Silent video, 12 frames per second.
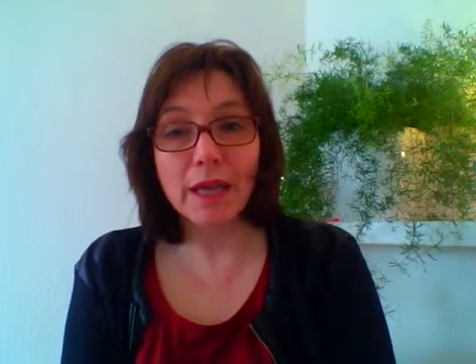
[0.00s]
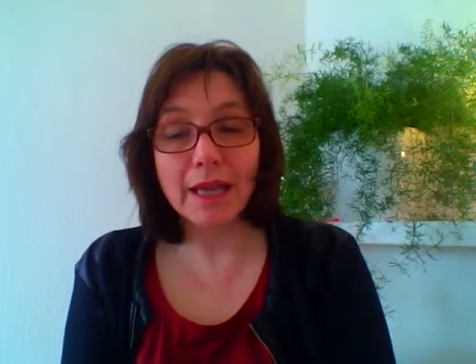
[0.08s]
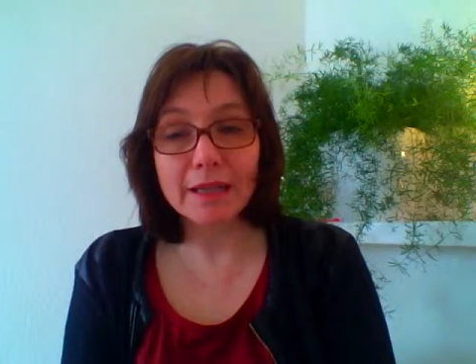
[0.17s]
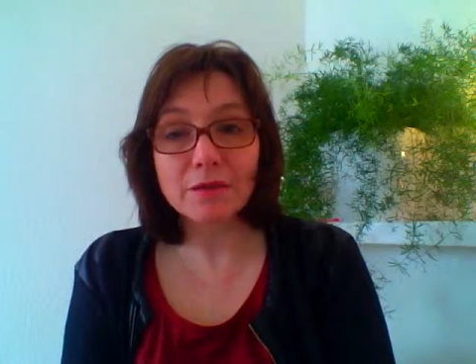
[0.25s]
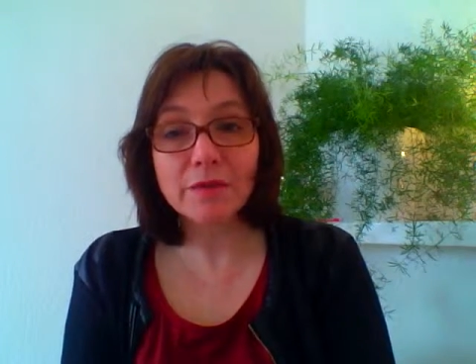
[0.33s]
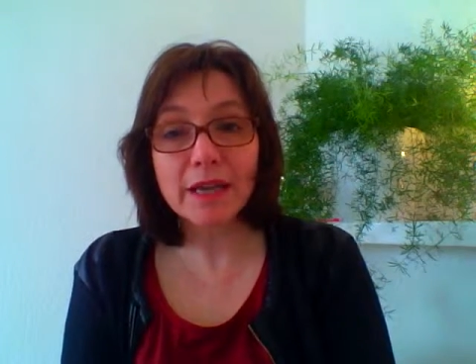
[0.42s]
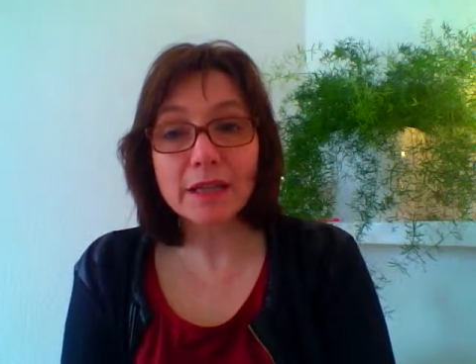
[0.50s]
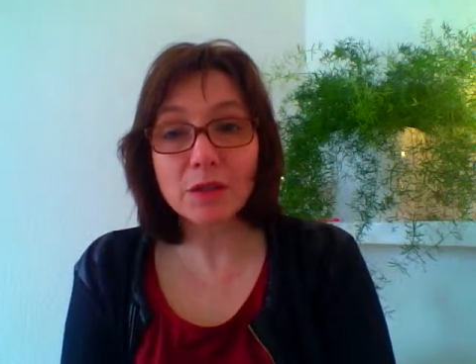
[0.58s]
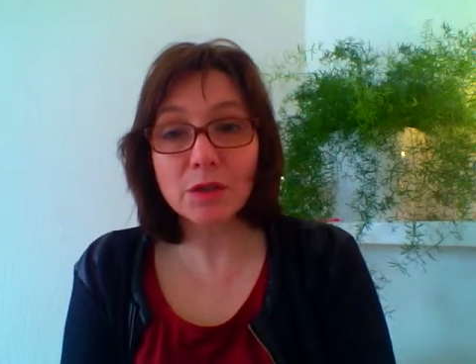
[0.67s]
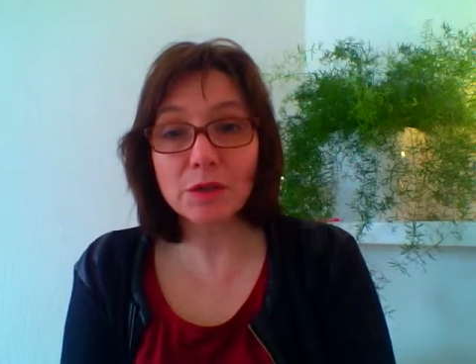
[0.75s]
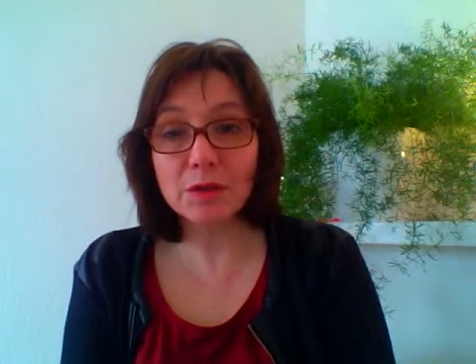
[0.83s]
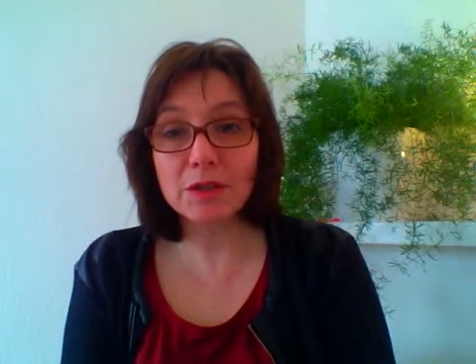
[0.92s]
and fake
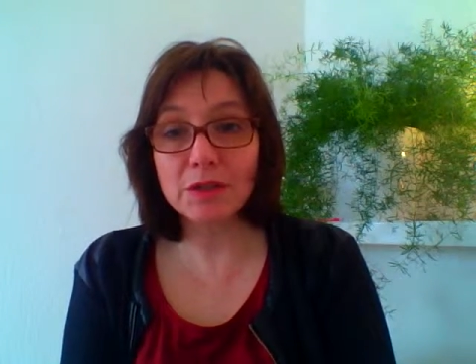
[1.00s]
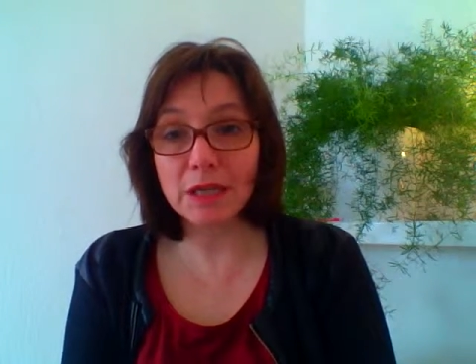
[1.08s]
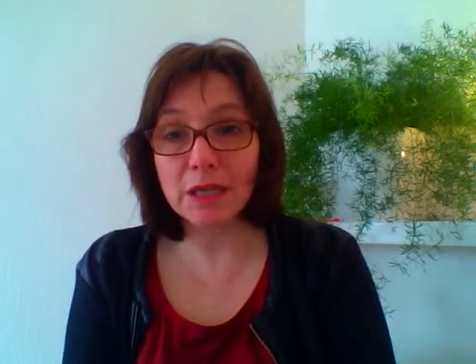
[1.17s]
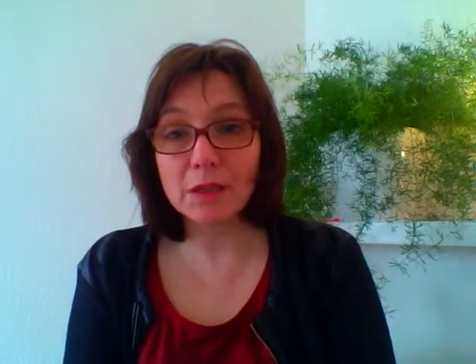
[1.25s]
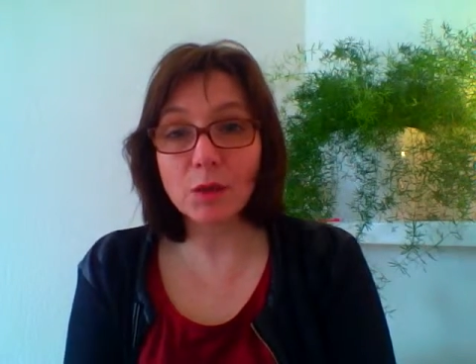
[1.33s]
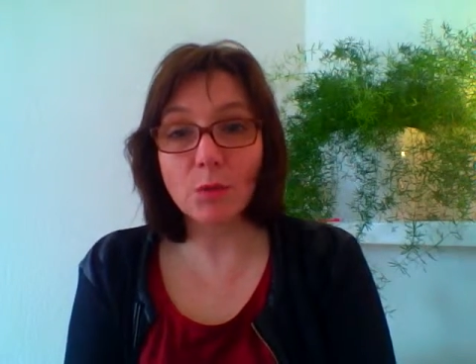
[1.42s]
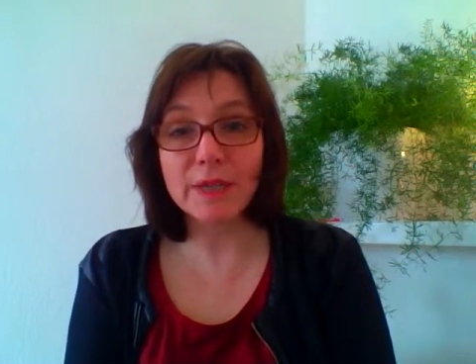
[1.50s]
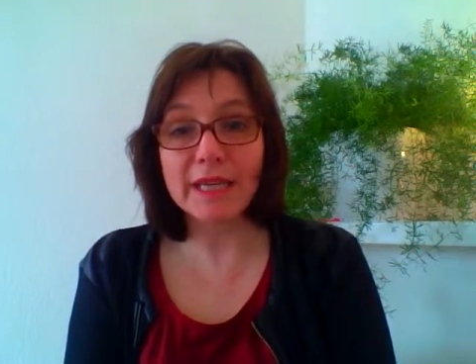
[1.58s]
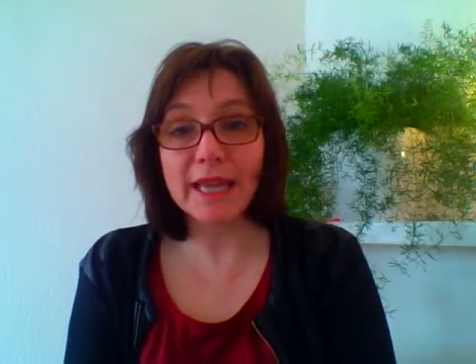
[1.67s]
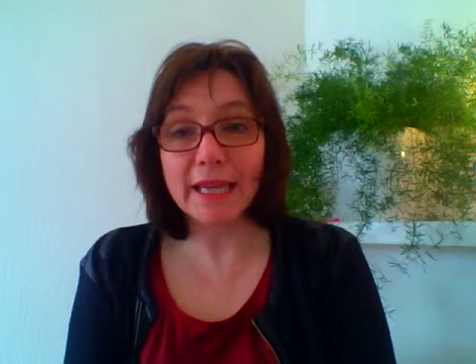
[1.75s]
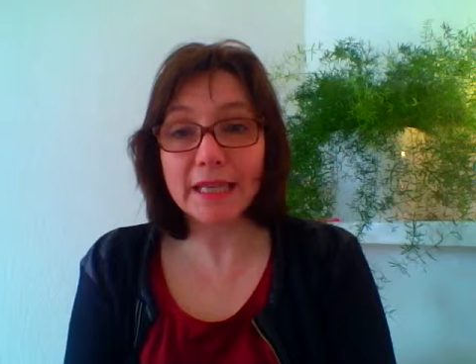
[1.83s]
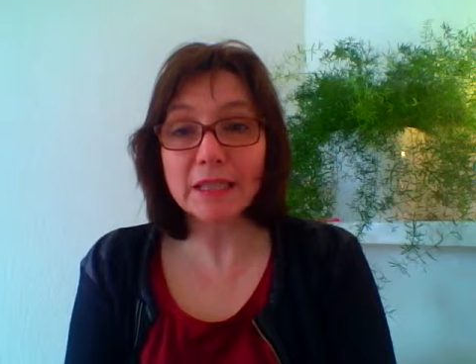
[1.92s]
security
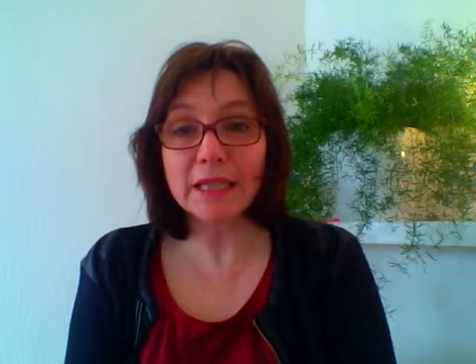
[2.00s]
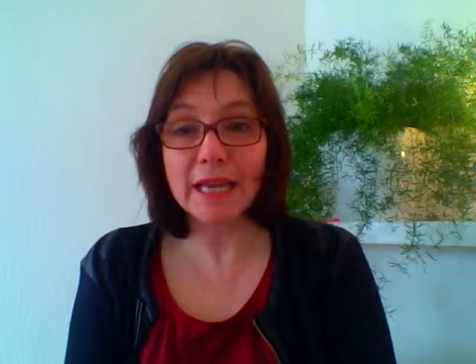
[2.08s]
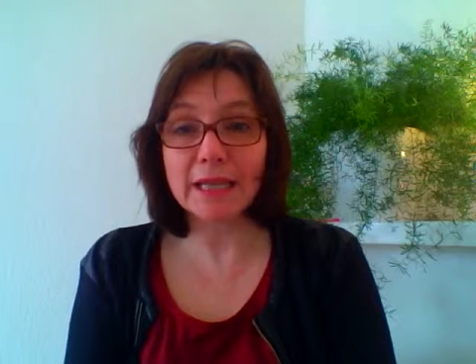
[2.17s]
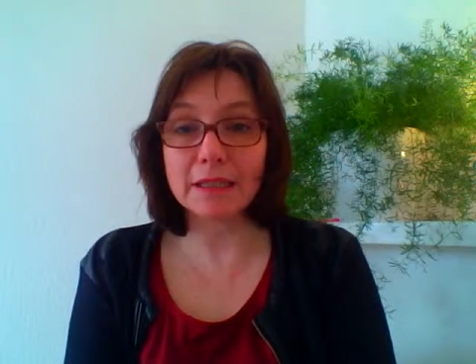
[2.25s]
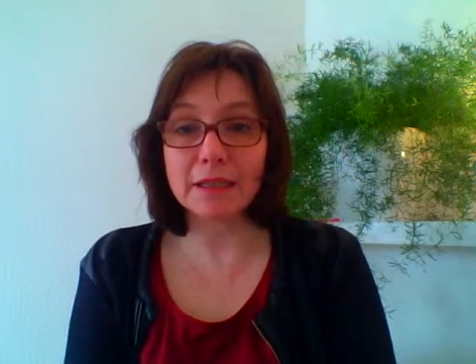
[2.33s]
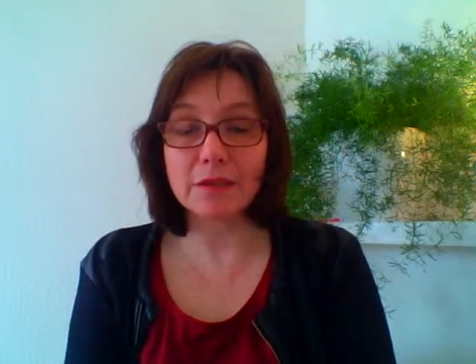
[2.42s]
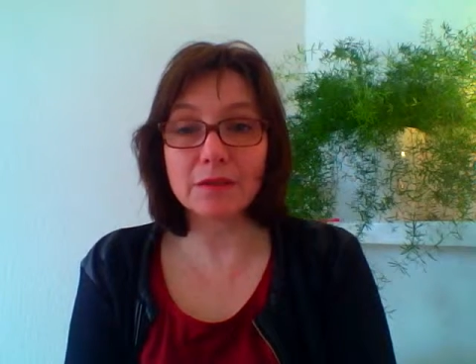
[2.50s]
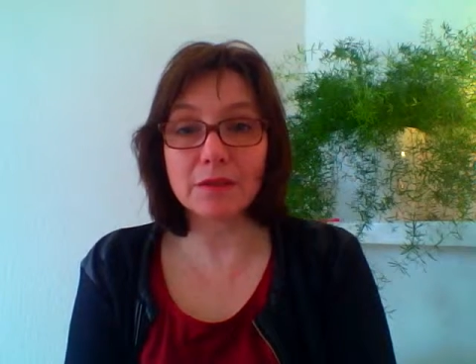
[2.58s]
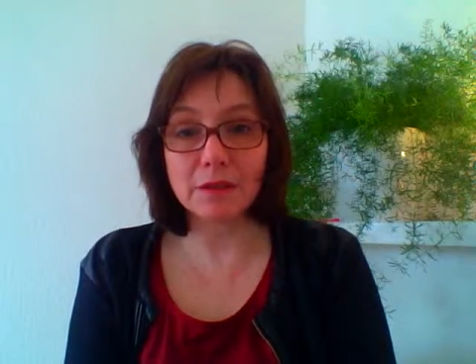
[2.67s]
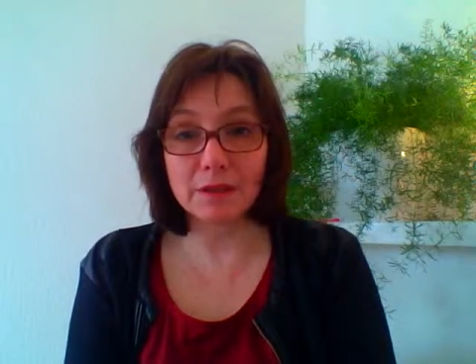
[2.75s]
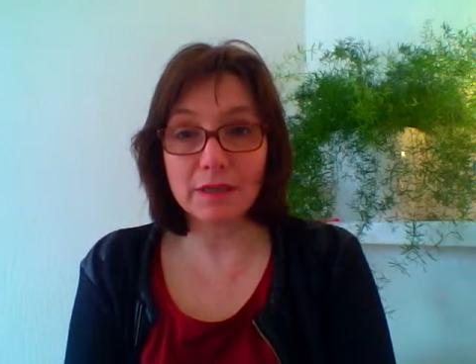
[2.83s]
lobby in the Netherlands,